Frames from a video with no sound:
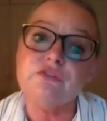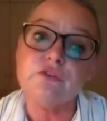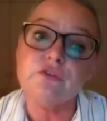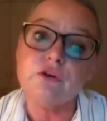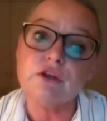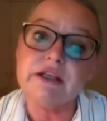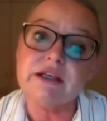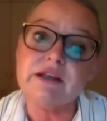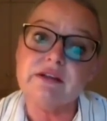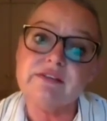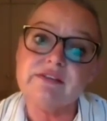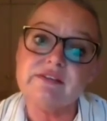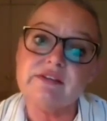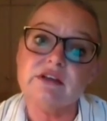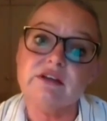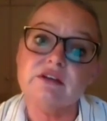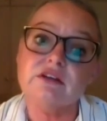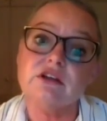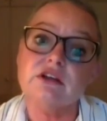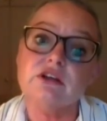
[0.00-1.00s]
fully
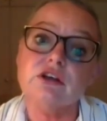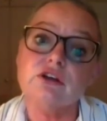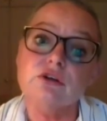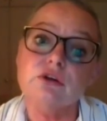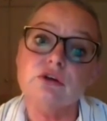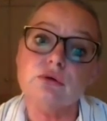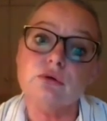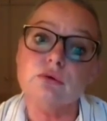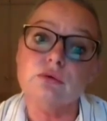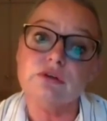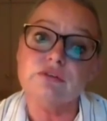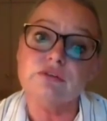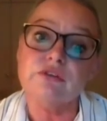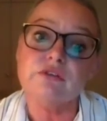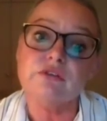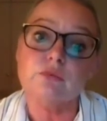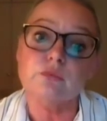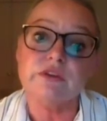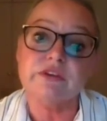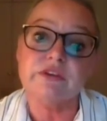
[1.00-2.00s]
considered and
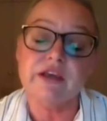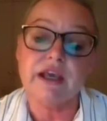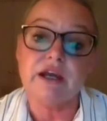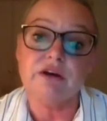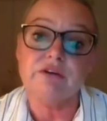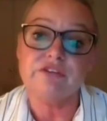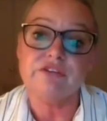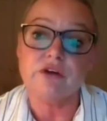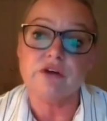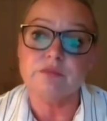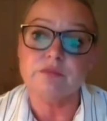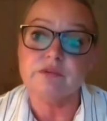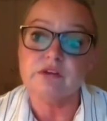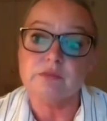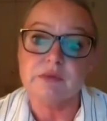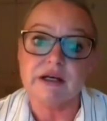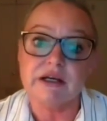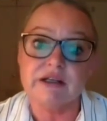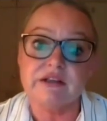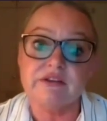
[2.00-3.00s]
concordance with care is
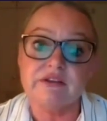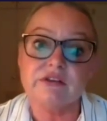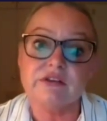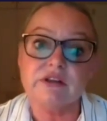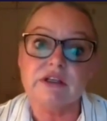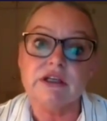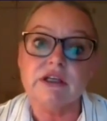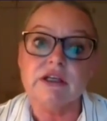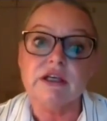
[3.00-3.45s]
optimised.